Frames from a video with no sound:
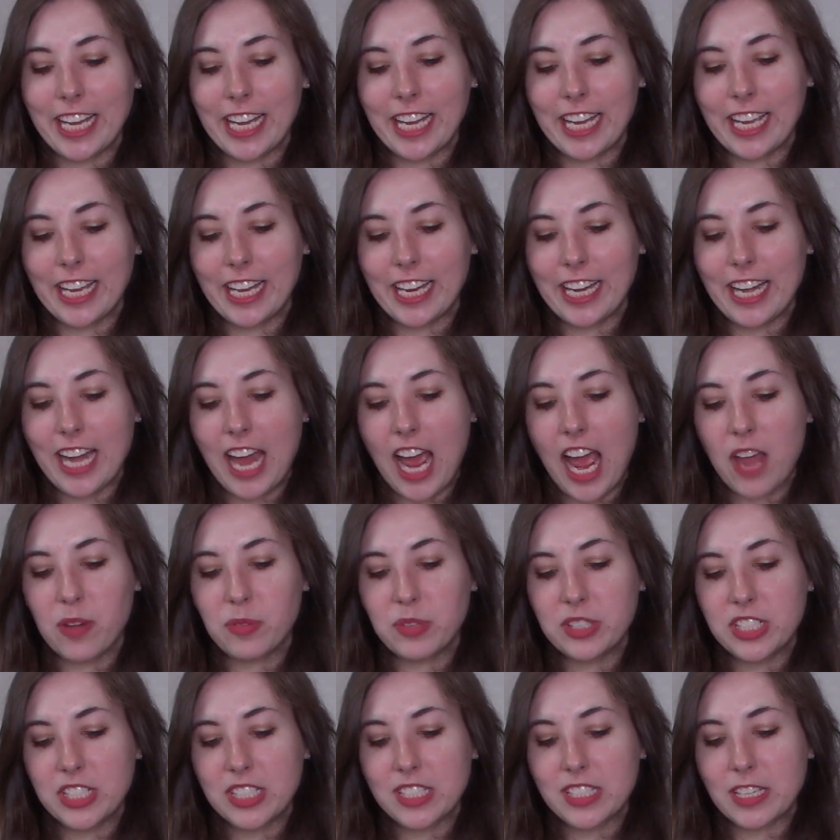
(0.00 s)
and I
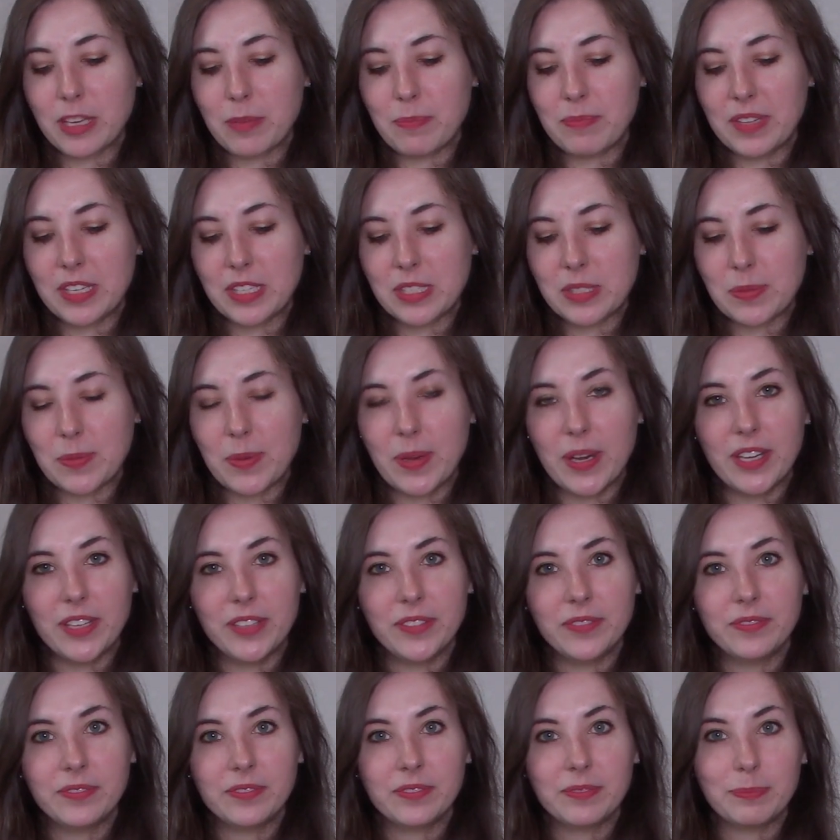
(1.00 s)
would just skip this
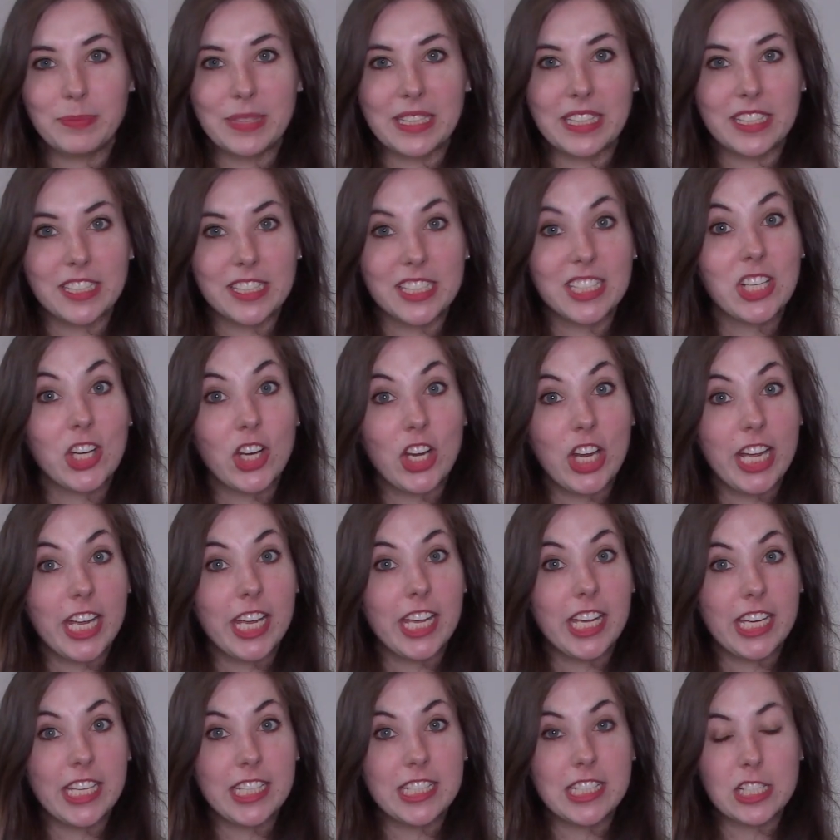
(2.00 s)
one because
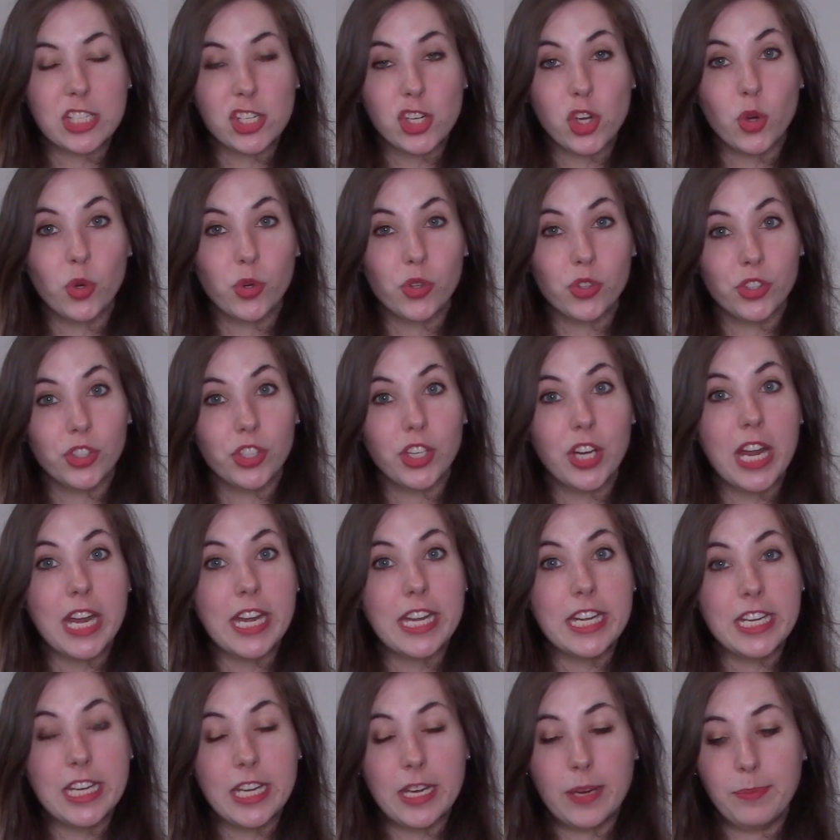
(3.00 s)
Craig is a total
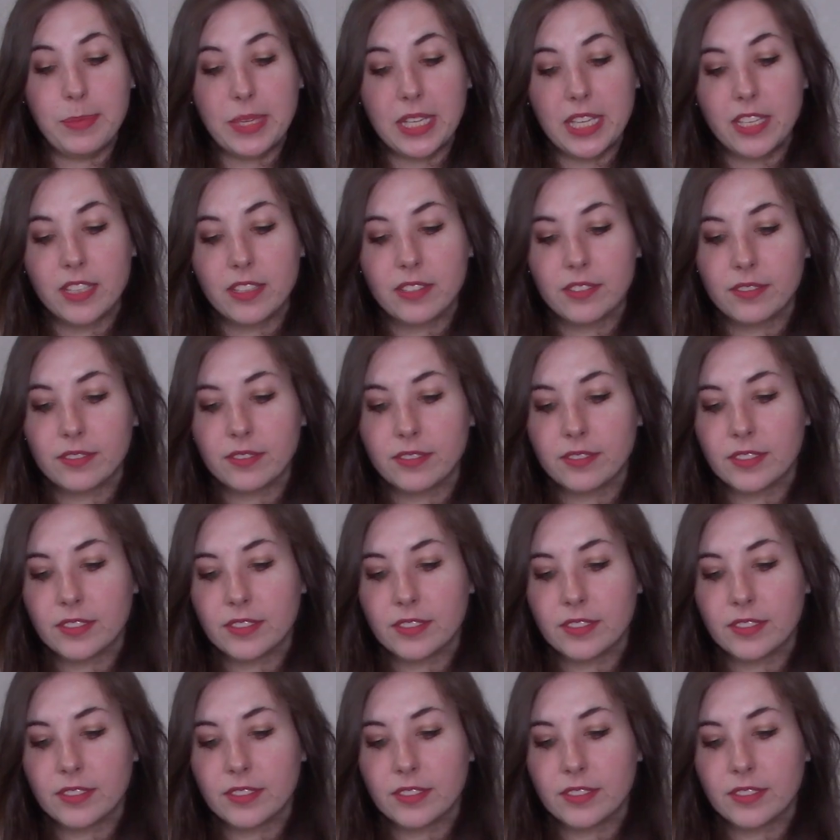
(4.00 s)
dummy.